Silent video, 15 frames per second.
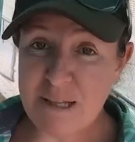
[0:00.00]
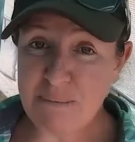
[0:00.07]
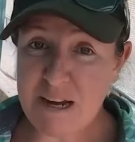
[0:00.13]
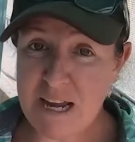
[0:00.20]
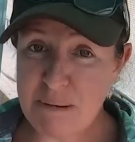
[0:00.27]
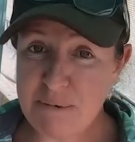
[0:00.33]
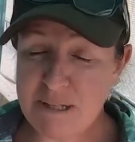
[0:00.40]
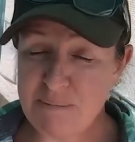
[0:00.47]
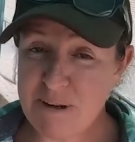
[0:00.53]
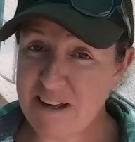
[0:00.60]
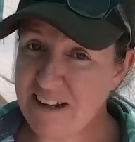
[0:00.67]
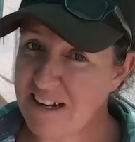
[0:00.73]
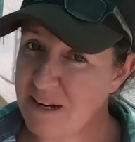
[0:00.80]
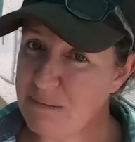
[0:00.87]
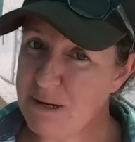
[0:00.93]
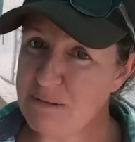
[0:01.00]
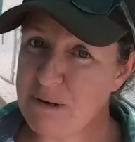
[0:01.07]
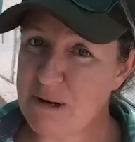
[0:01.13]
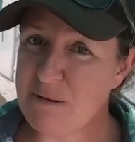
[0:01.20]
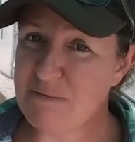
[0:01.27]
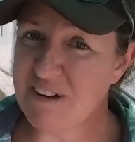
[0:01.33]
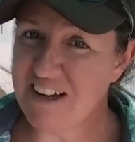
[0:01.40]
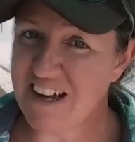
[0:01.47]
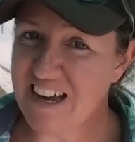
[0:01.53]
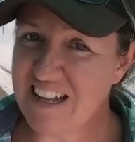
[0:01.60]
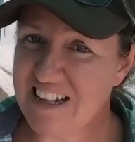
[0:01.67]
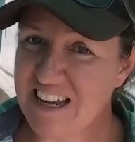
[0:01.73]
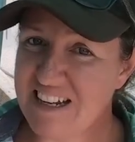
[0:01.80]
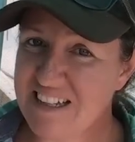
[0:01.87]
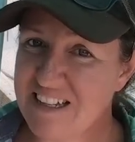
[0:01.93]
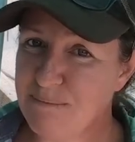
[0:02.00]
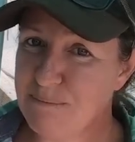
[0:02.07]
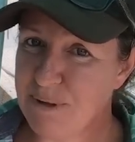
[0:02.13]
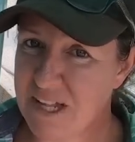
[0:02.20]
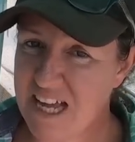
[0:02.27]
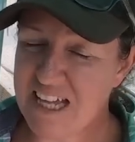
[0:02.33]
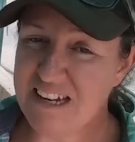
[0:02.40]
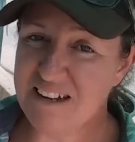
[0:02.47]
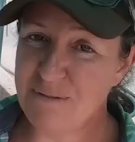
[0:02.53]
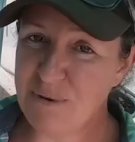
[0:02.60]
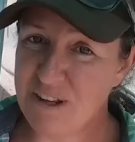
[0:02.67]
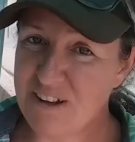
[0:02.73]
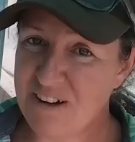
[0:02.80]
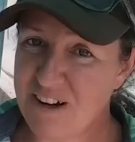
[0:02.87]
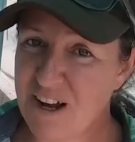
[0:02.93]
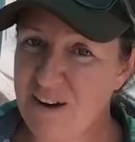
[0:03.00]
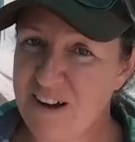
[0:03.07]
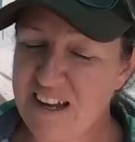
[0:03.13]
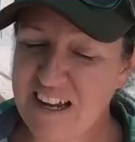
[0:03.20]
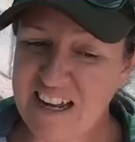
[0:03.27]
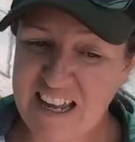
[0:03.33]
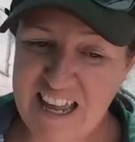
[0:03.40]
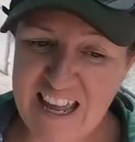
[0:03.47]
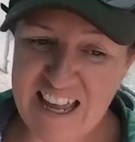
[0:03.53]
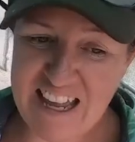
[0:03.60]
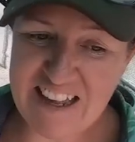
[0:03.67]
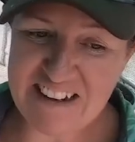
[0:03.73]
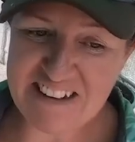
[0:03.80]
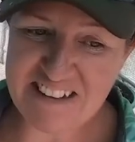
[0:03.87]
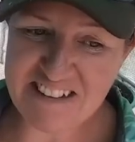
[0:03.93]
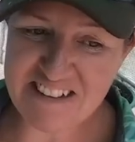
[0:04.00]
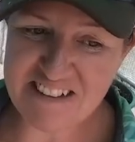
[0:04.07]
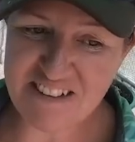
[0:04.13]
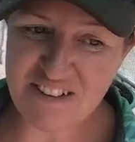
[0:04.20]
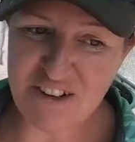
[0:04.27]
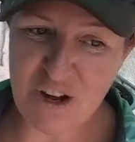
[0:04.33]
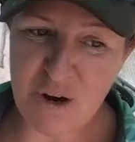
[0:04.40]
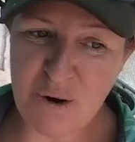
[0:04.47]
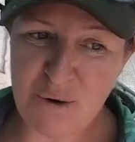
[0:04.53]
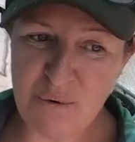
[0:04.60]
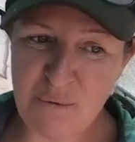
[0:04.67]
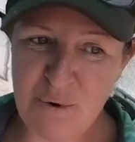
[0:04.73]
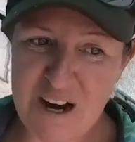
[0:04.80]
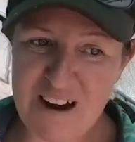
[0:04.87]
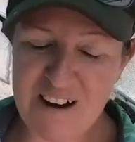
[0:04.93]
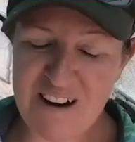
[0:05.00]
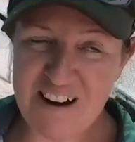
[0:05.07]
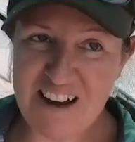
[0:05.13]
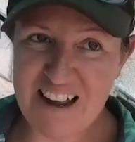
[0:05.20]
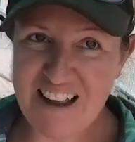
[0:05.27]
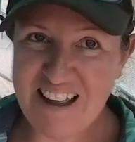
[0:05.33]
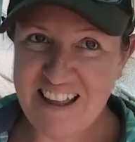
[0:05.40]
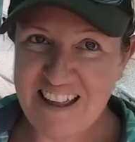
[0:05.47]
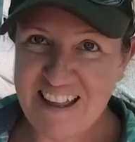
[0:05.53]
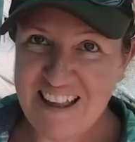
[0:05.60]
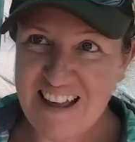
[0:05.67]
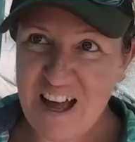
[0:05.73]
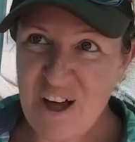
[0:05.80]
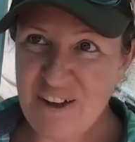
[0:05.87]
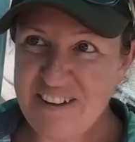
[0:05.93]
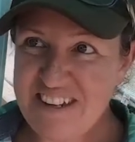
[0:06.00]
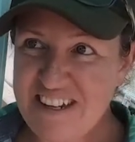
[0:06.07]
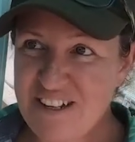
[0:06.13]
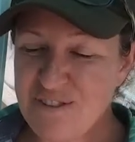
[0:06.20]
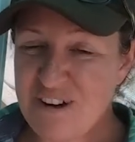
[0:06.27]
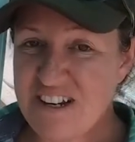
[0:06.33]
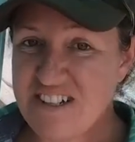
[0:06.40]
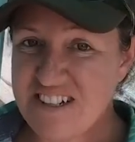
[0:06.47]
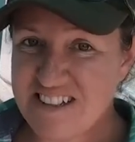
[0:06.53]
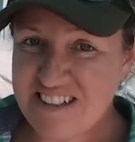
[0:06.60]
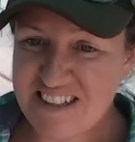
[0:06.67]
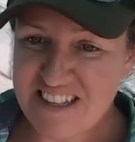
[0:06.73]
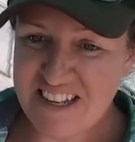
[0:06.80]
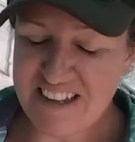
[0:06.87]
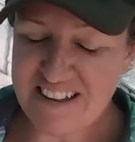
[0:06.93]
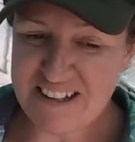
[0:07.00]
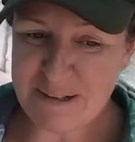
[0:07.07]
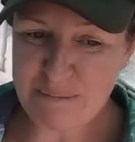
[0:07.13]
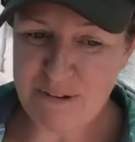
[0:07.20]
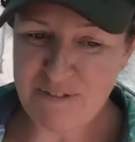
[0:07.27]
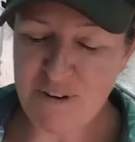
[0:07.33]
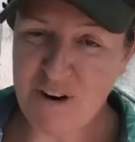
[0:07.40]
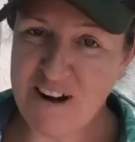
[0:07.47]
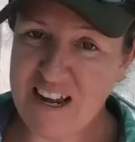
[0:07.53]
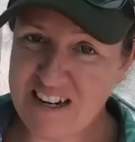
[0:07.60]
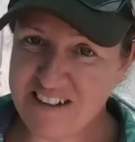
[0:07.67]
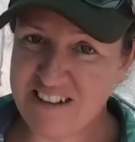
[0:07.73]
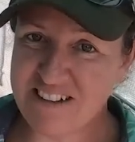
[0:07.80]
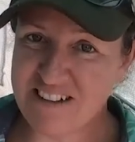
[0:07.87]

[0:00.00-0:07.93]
the pipes, but at a minimum, I'd like to plan where they're going and just know where I'll need trenches and things before I actually